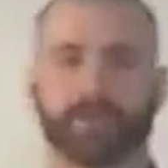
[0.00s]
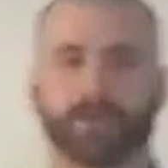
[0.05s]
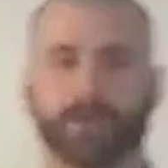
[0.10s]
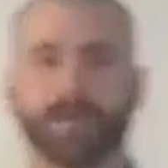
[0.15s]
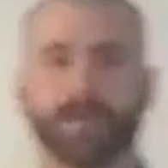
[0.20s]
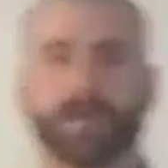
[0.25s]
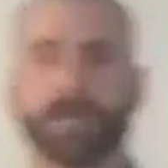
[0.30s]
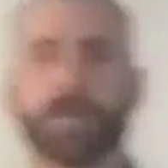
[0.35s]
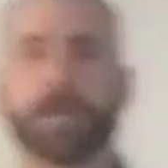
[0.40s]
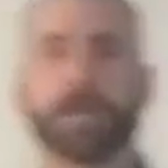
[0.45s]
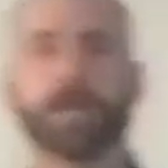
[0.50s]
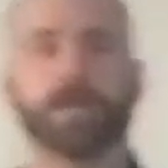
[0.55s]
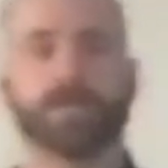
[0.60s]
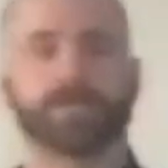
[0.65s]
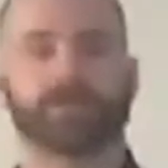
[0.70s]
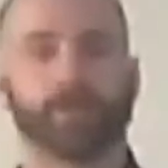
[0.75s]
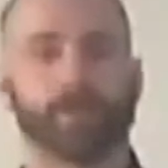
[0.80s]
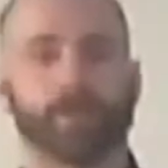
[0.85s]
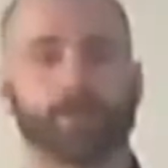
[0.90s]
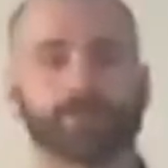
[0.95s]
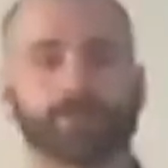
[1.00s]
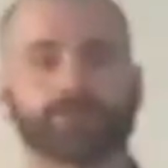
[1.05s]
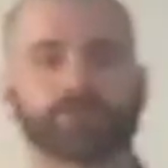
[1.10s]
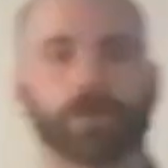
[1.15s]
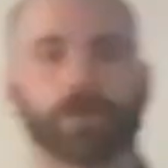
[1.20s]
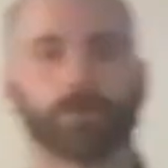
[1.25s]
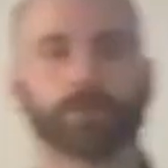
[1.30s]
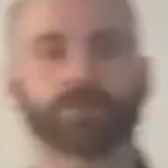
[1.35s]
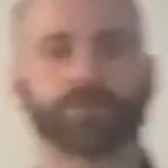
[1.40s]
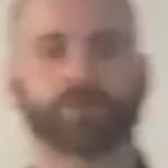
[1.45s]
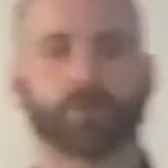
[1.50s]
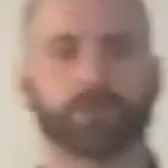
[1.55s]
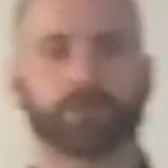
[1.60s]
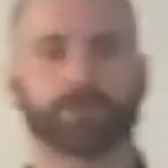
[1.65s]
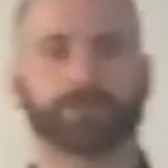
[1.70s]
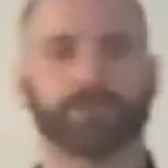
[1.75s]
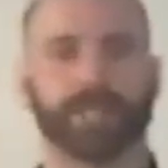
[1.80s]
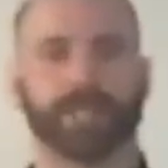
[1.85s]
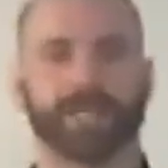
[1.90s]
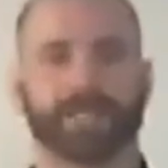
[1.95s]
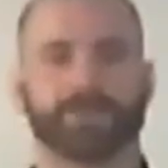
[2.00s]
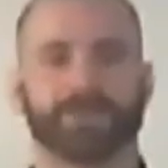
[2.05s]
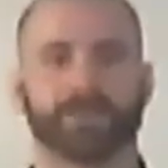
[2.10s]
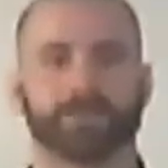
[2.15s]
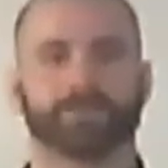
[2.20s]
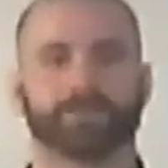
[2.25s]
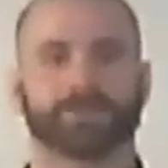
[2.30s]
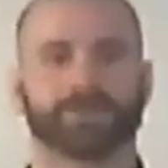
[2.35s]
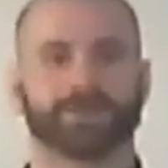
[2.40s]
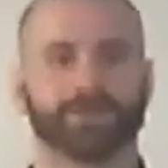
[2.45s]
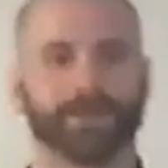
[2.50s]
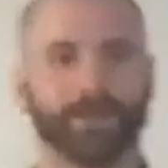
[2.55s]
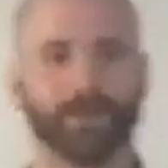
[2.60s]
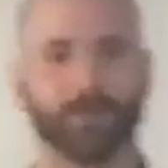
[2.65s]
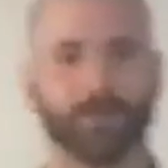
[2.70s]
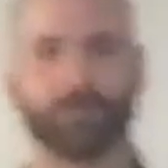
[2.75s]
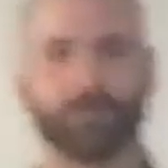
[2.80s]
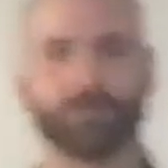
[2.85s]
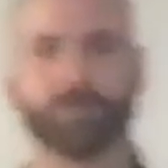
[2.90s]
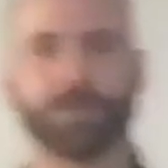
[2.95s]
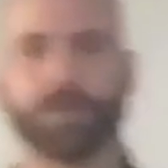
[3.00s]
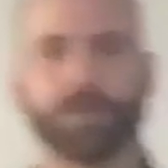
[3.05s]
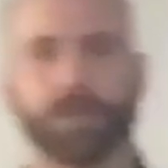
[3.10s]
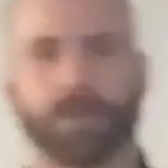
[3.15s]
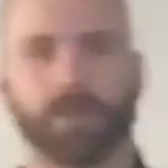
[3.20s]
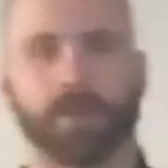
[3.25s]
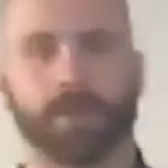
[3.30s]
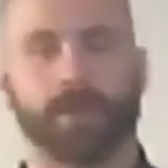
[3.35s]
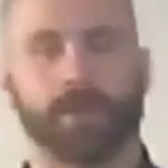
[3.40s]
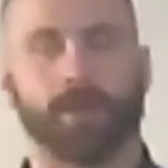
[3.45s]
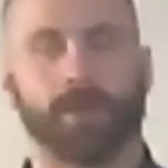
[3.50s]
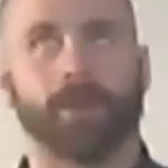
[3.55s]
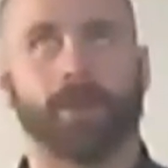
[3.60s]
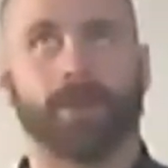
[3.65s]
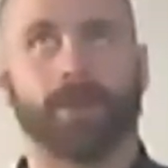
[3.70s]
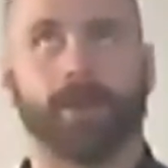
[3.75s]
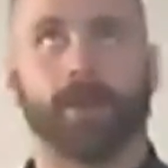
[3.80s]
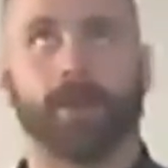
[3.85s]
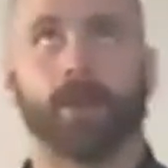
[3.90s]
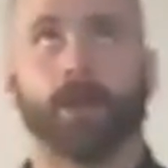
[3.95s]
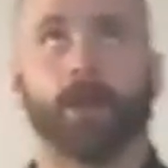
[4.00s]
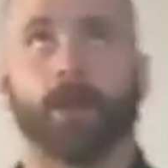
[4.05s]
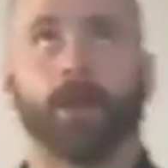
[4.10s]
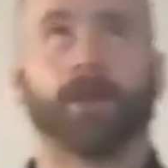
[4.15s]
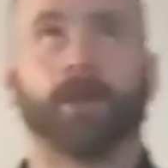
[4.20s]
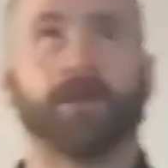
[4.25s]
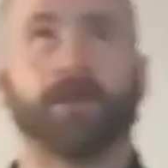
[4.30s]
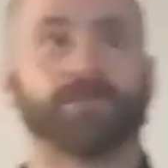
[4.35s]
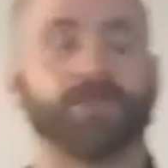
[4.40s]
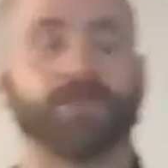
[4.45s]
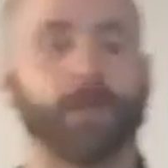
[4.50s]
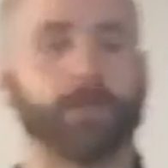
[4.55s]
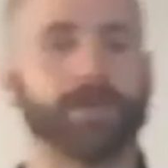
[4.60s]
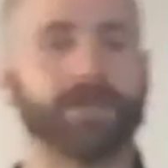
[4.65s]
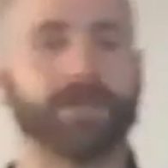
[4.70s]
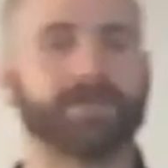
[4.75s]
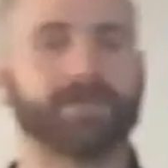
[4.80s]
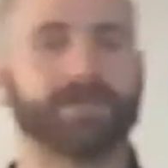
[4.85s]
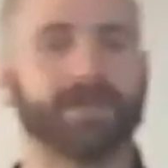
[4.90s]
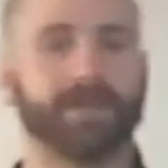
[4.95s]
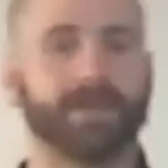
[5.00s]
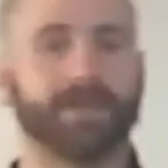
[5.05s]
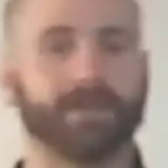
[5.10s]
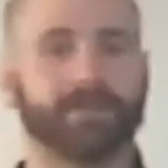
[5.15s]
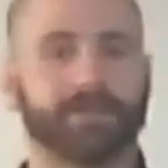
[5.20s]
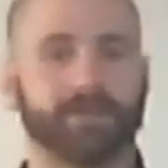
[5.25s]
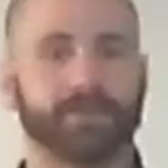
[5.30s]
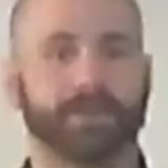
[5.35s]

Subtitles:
right. So we will start with shoulder flexion. So some of these things you're